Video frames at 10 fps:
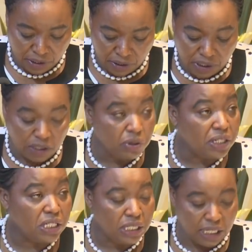On the
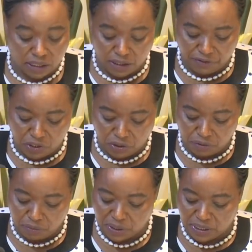26th of
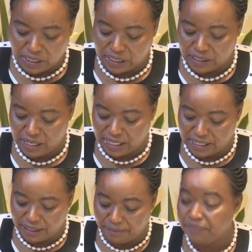June, President
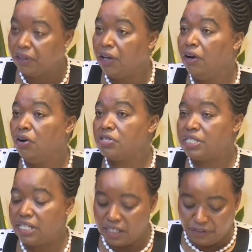Kenyatta
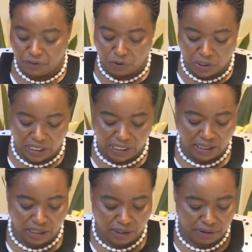hosted the
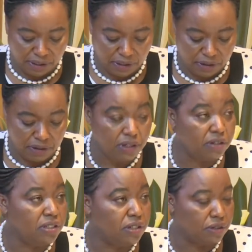14th Northern
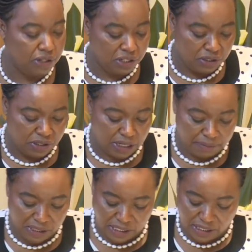Corridor Integration
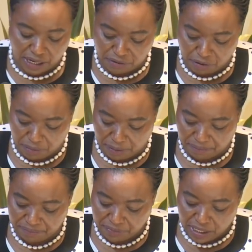Summit in Nairobi.
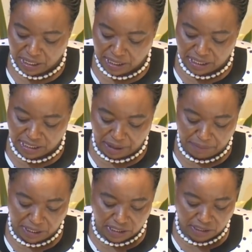The
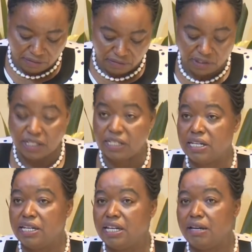summit was
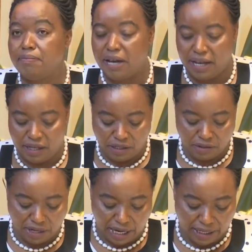attended by
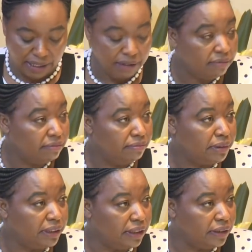Uganda,
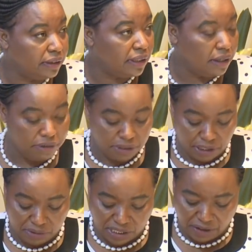President
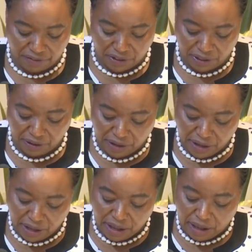Kaguta Museveni,